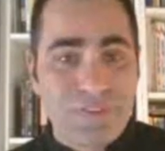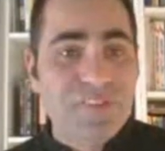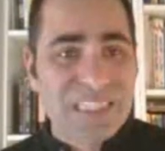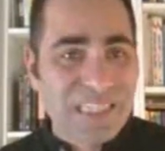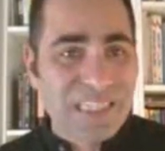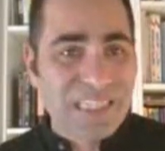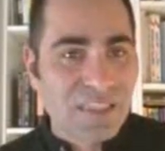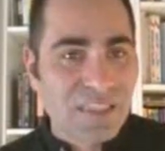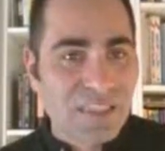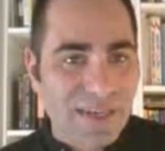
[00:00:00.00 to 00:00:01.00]
15
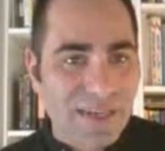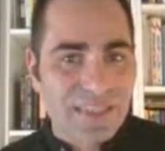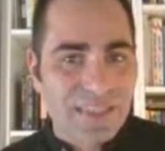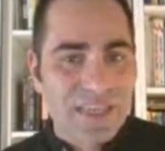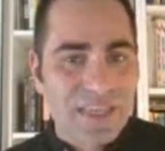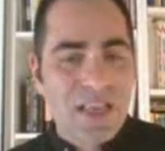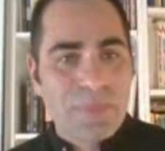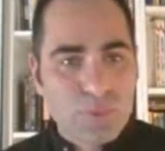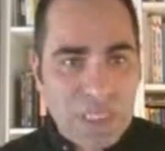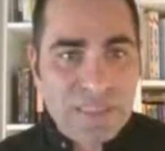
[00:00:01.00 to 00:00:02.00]
seconds max.
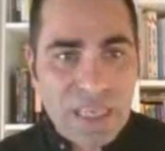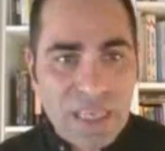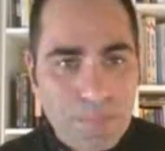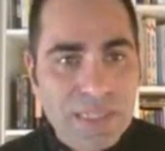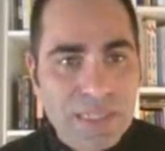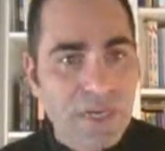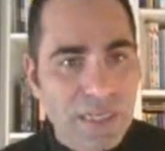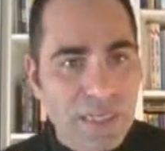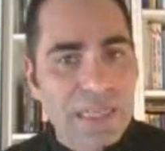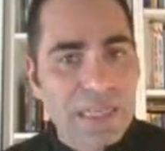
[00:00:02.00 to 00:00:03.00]
But we can take a
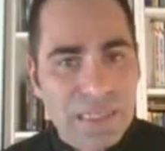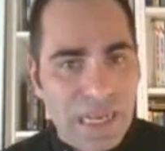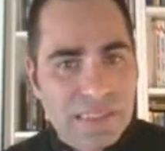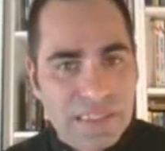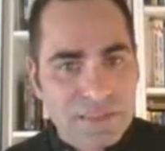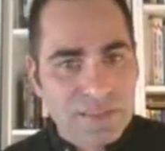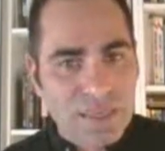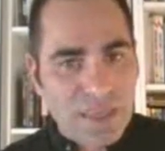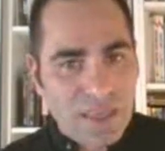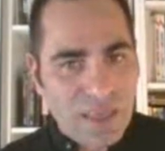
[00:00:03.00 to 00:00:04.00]
picture and analyze it,
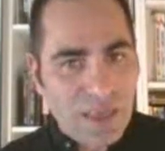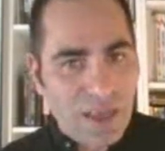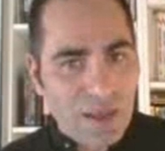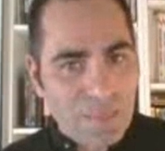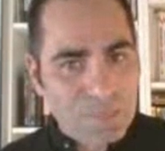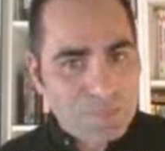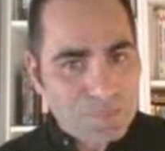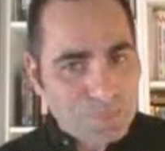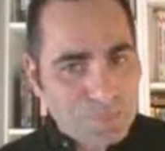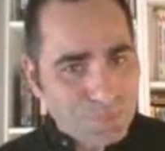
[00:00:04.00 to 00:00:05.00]

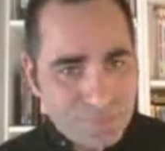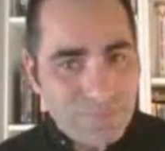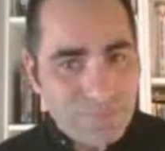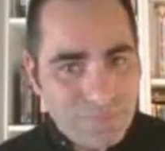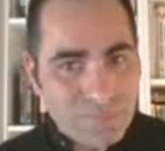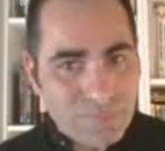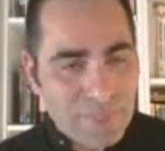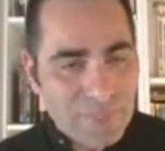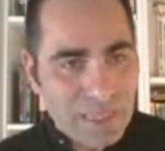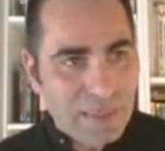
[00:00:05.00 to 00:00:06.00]
and
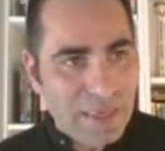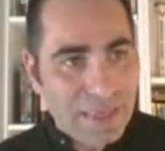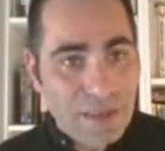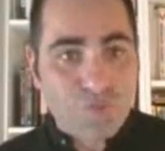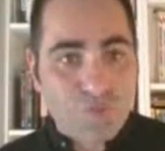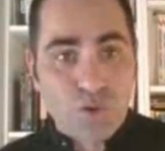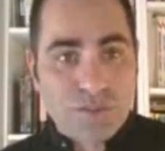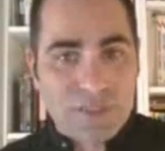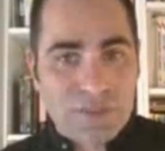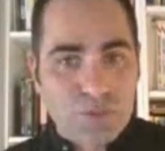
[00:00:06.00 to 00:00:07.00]
of
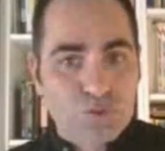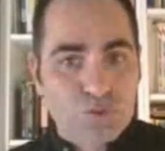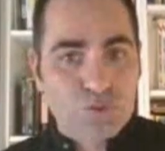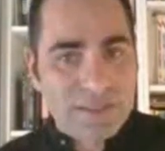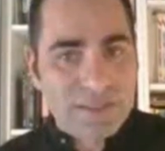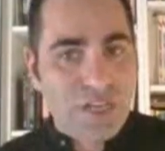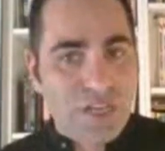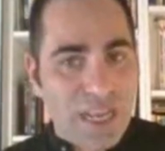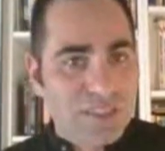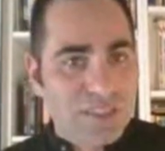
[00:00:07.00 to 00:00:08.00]
course, to track the
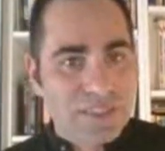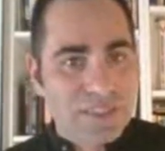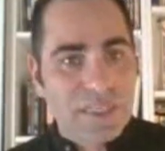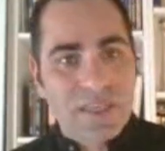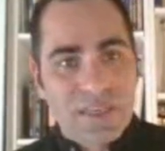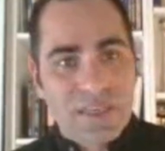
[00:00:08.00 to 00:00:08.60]
changes